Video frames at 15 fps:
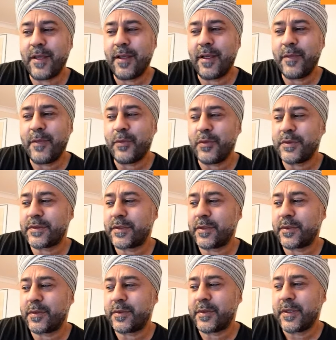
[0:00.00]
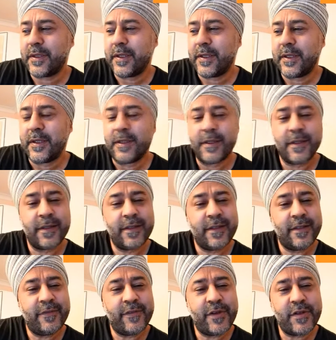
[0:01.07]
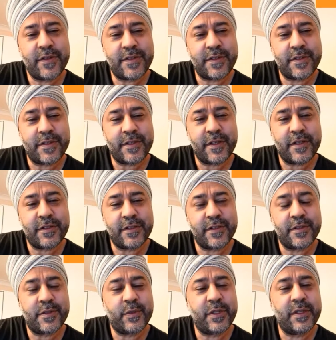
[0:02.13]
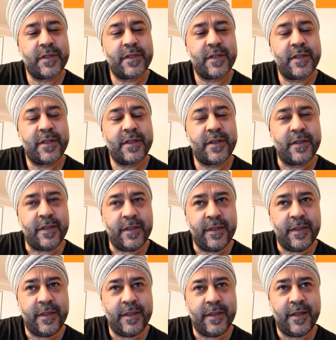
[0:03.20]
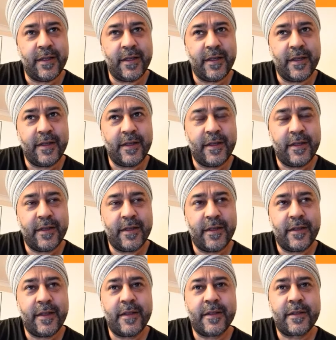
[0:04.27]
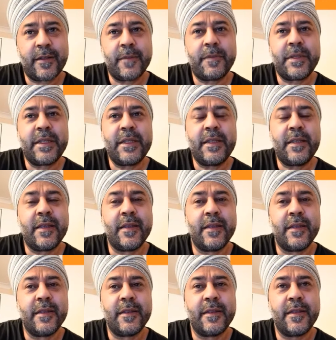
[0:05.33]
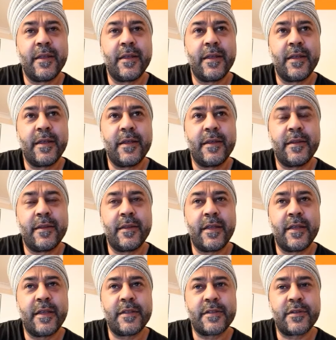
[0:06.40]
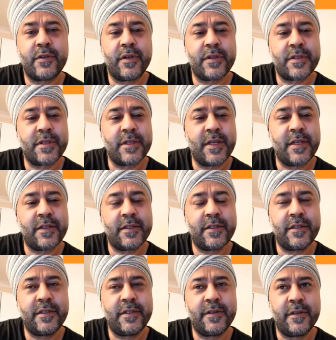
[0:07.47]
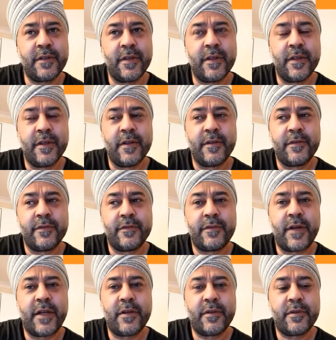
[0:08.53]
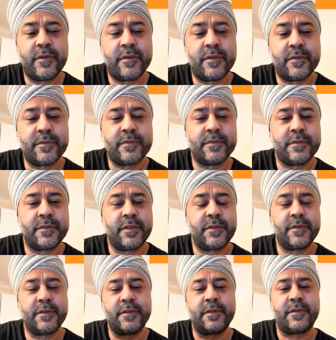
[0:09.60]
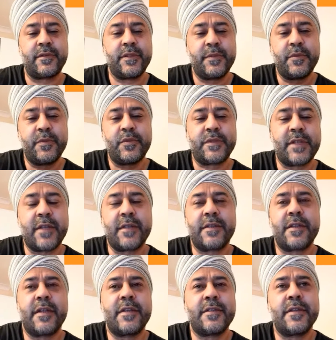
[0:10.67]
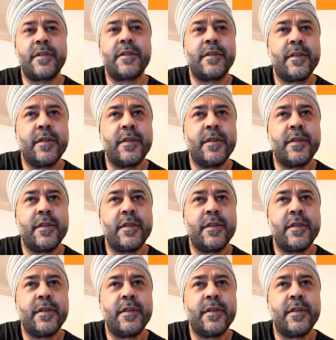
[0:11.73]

I'm also in various discussions with another company that's got an antiviral cream or sanitizer,